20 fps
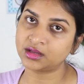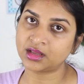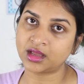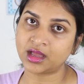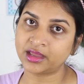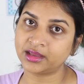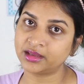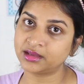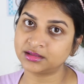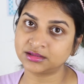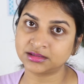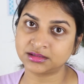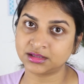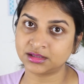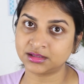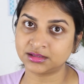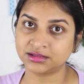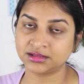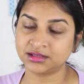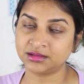I can
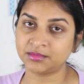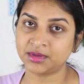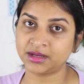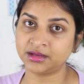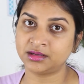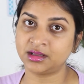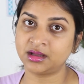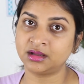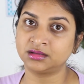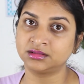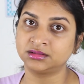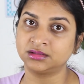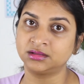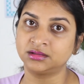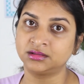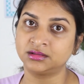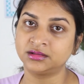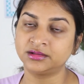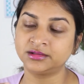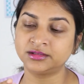still see my dark
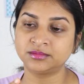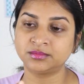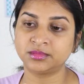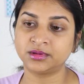circles,